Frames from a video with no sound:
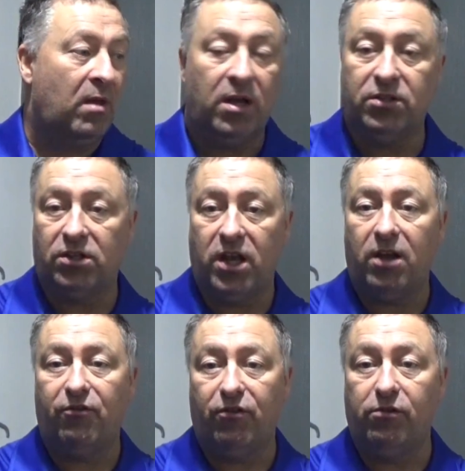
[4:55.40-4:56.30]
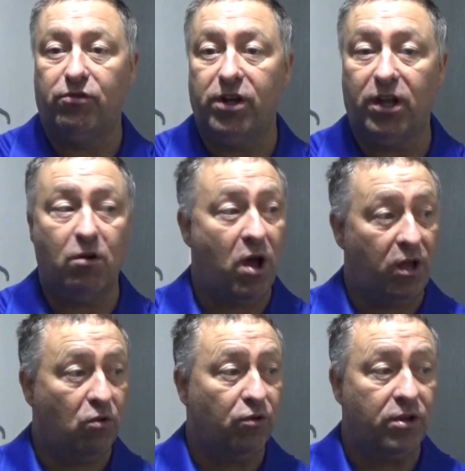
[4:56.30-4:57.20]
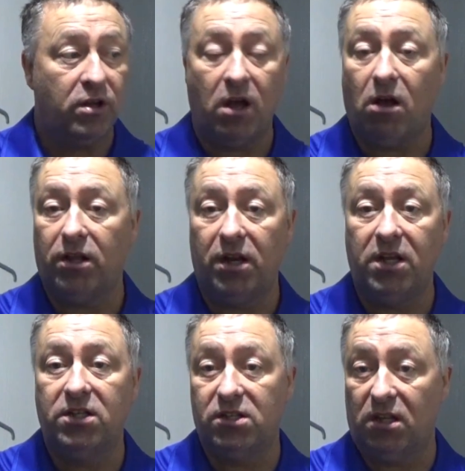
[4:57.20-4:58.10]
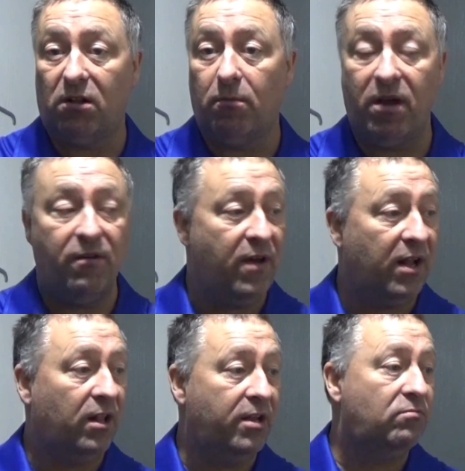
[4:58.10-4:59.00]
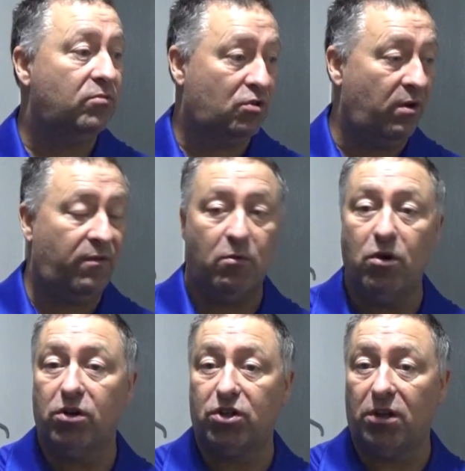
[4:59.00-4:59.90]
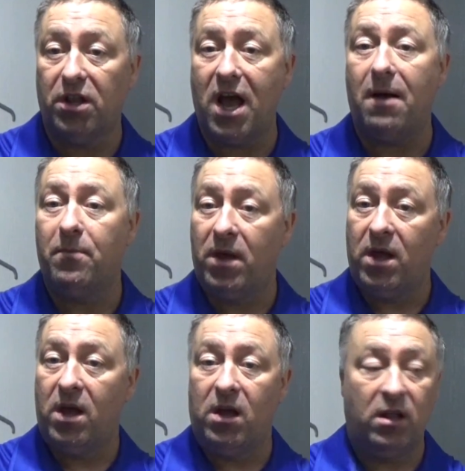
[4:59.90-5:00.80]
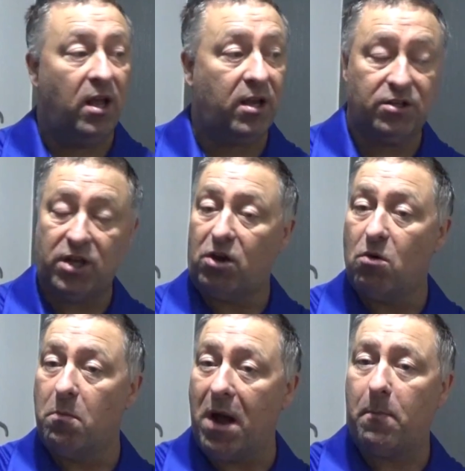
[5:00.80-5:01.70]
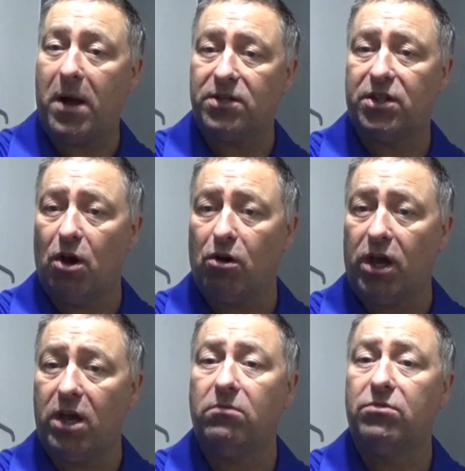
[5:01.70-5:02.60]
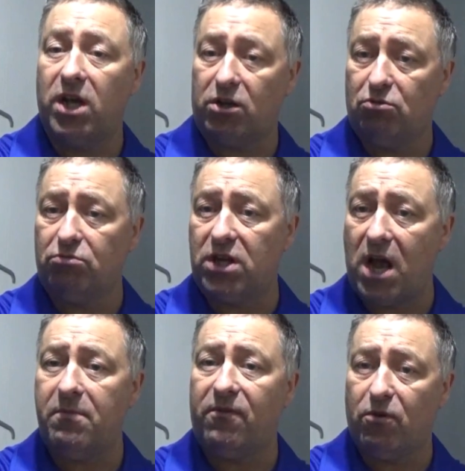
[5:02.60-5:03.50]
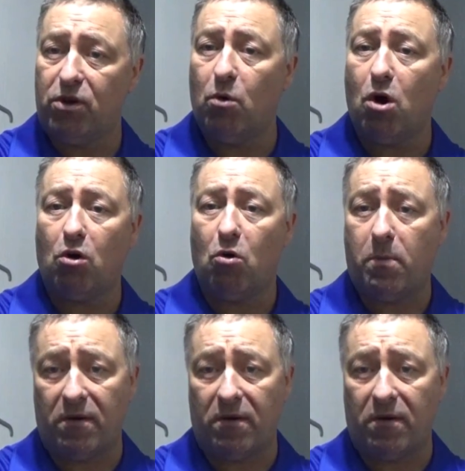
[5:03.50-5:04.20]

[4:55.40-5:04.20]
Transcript: As I say, Andrew's really quite good. All he needs is a little bit of fettling. So if he works on that, like I say, come back past the hockey, take some time before you walk up,